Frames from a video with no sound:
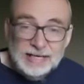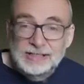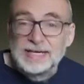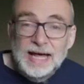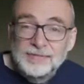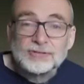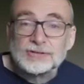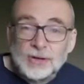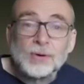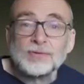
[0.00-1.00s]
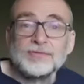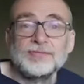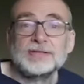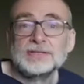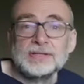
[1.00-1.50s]
actually never
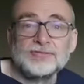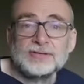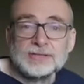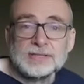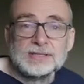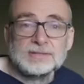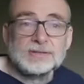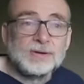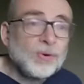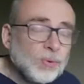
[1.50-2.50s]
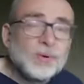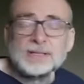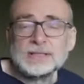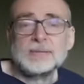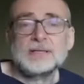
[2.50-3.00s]
resolve those differences. You're
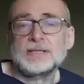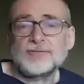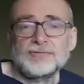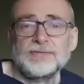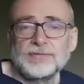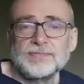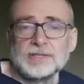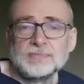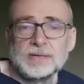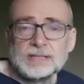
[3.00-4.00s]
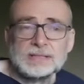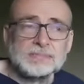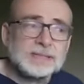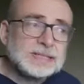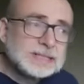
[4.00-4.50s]
always going to be different from this
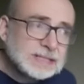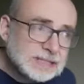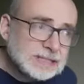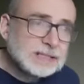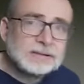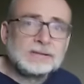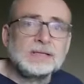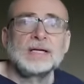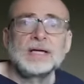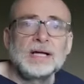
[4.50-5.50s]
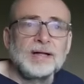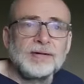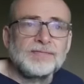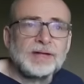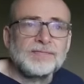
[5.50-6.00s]
person, but still
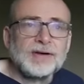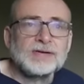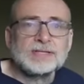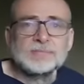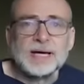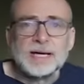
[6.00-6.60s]
there is